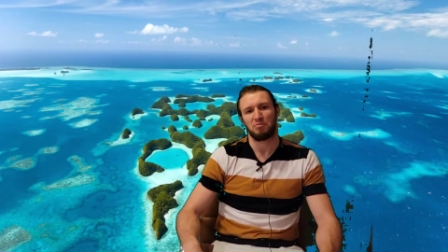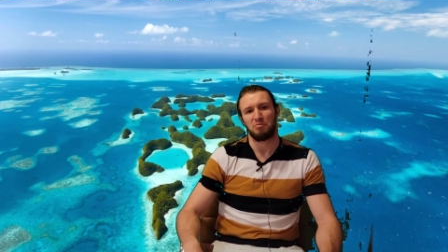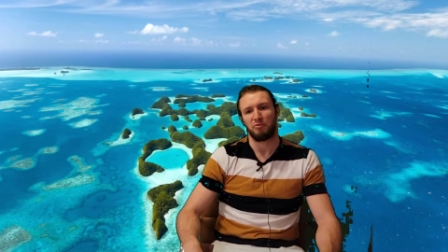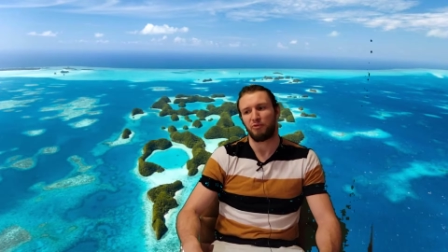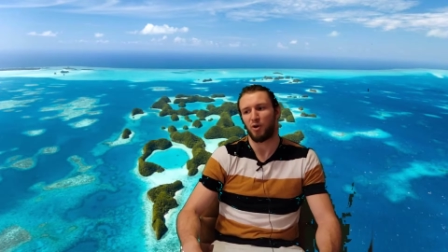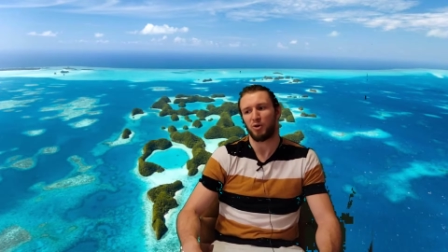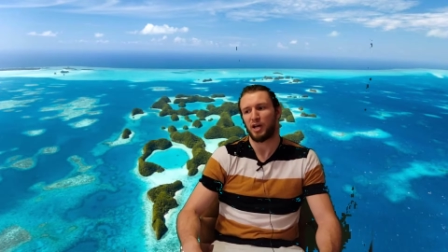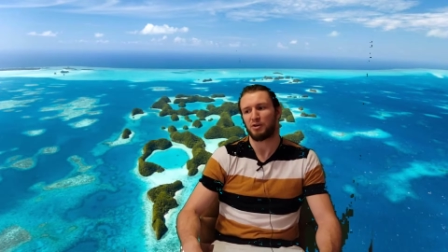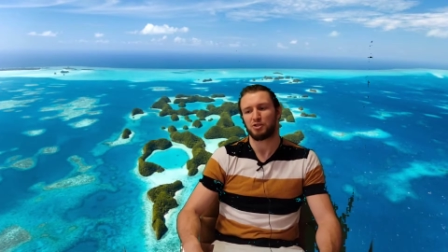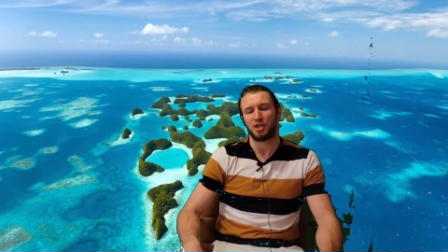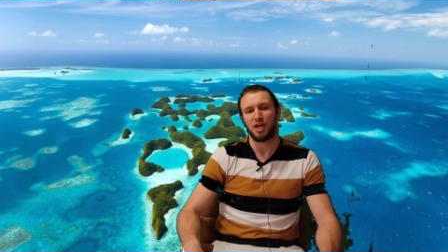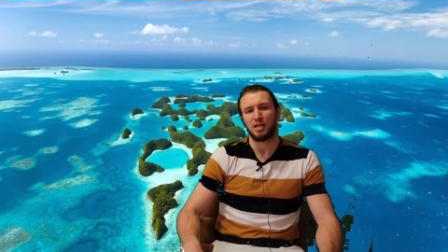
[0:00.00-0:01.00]
vote
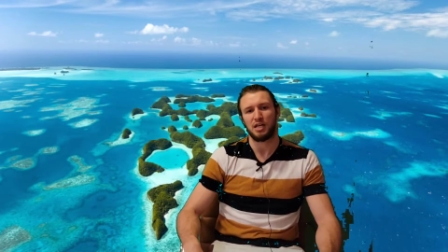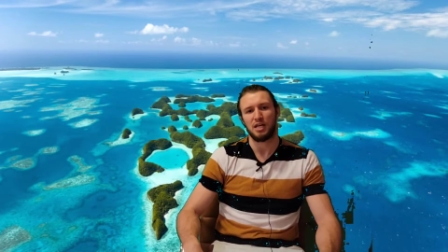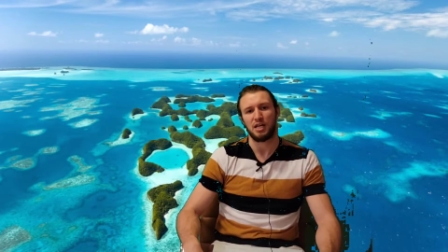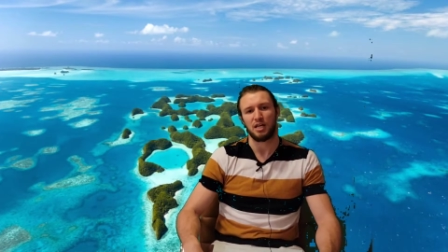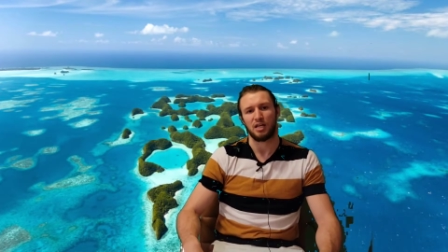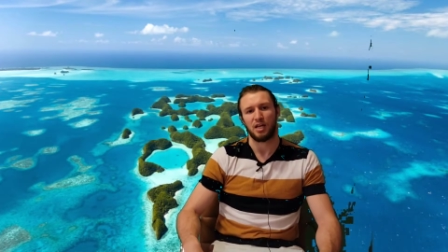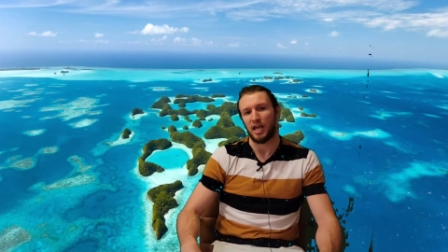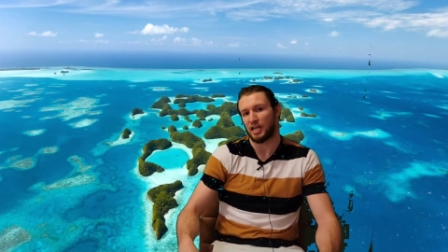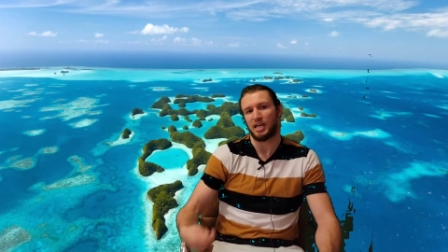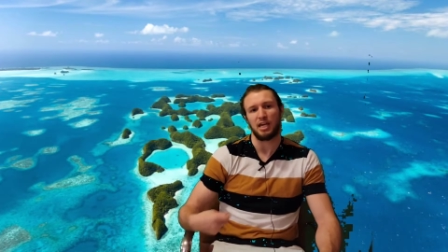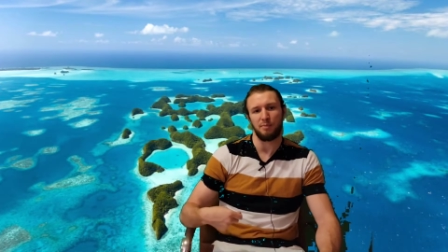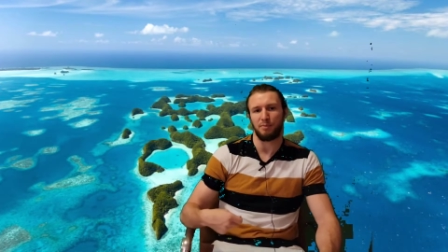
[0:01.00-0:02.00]
out JD and
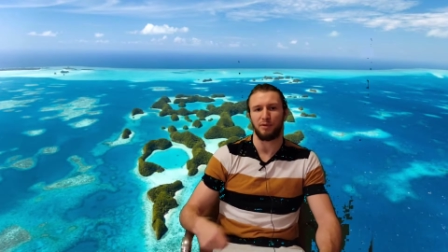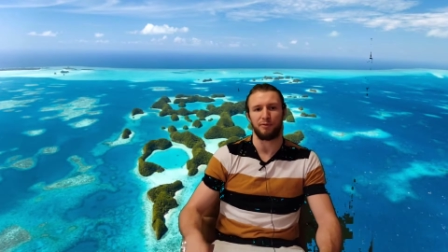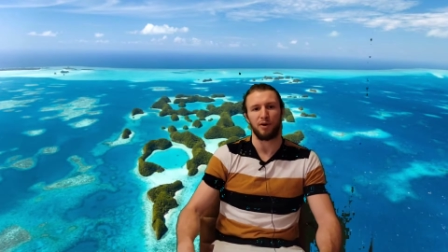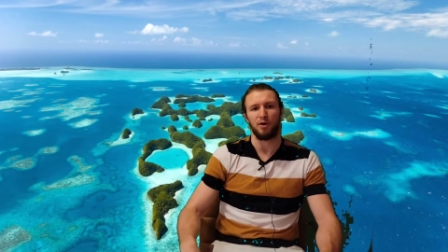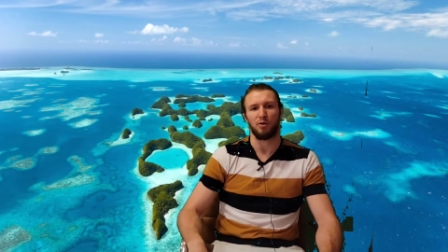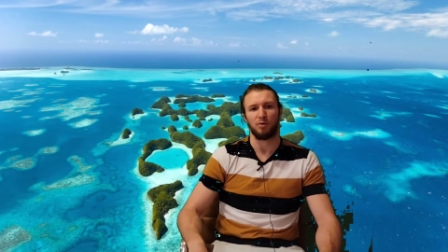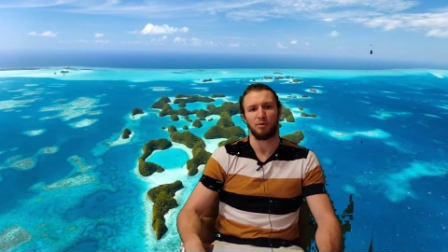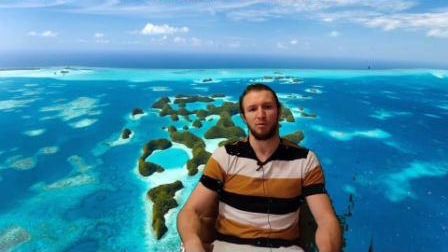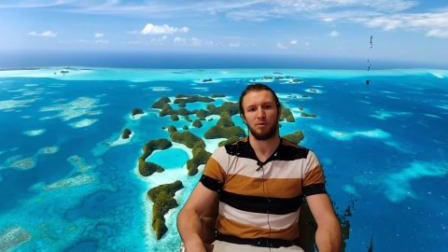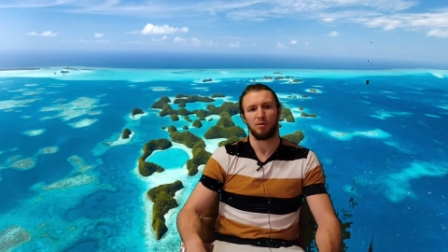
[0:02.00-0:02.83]
keep the vote?